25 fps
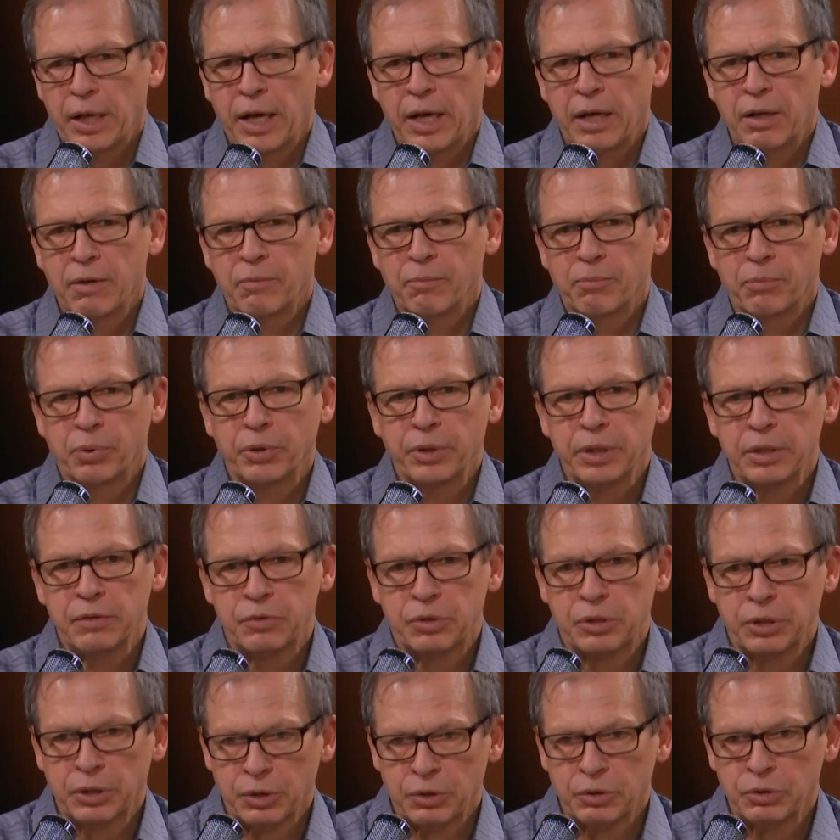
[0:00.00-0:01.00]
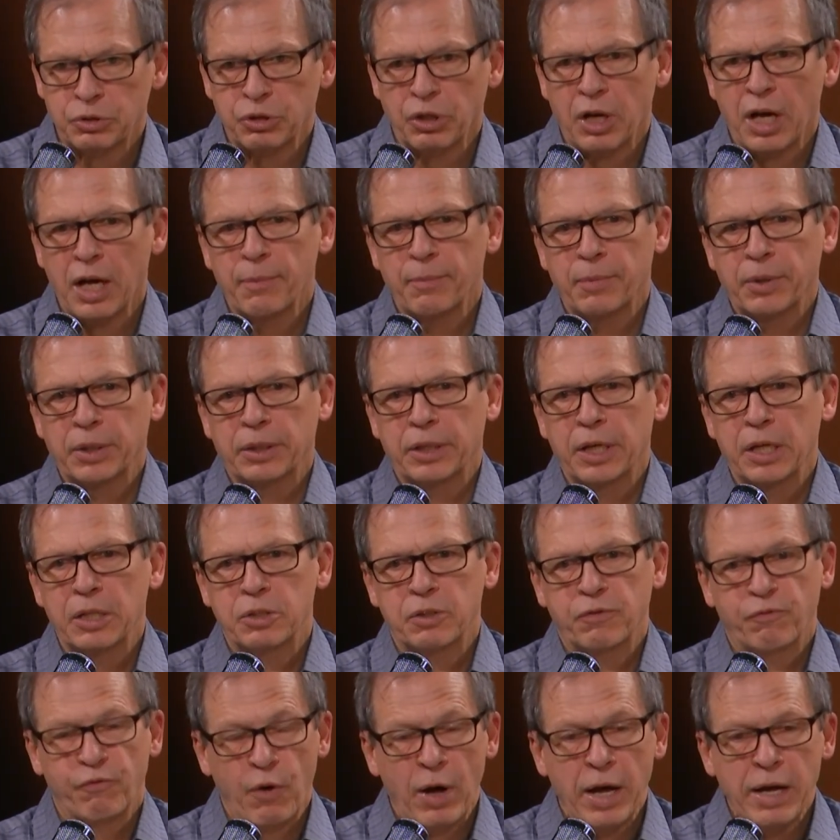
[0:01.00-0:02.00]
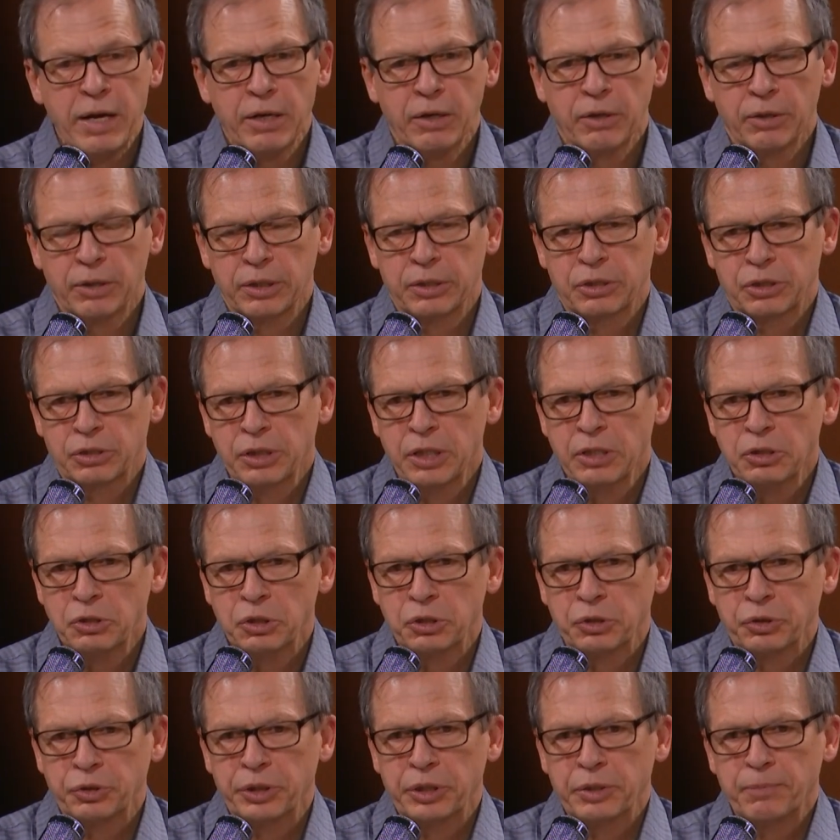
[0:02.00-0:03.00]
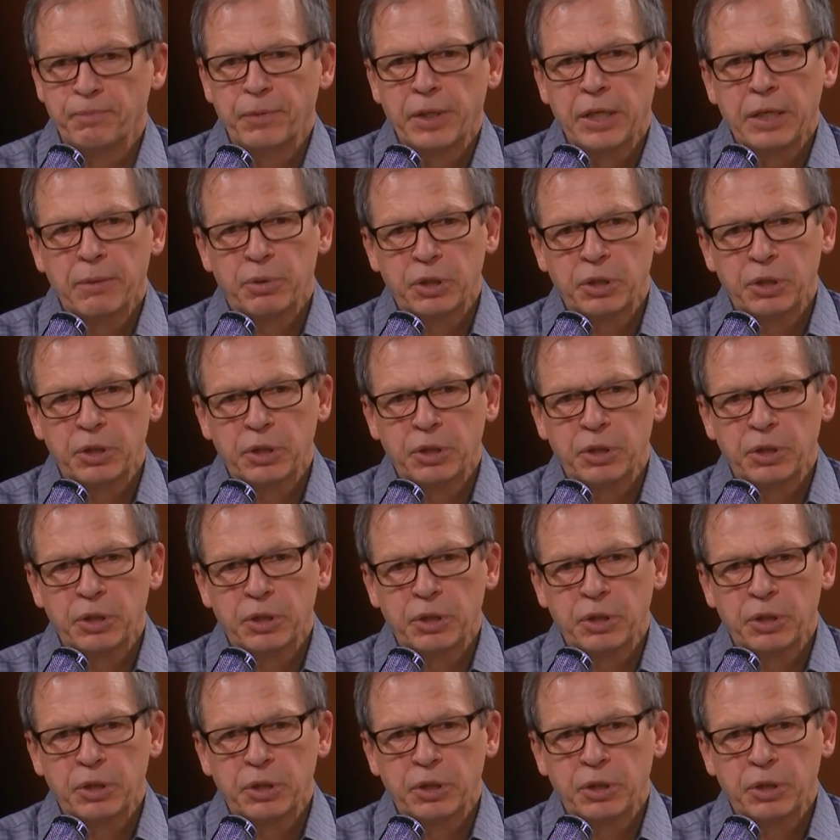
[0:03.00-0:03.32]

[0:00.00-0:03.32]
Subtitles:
and believes did a good job gets fired, essentially.